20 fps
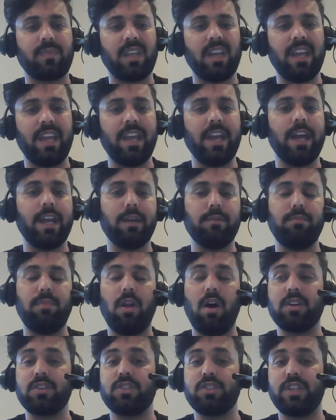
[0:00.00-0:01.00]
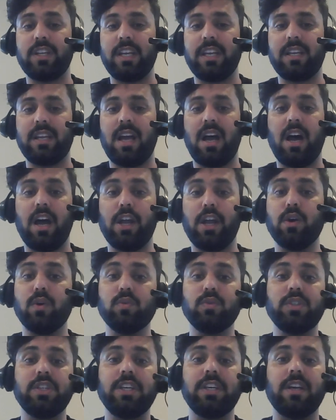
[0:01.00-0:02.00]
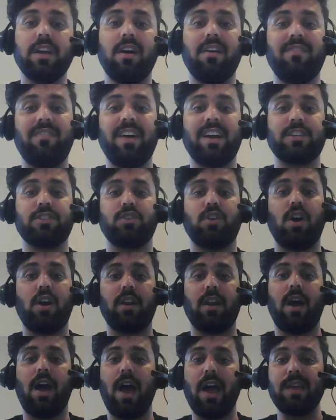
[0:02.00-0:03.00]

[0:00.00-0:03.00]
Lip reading: AI, blockchain, IoT effects on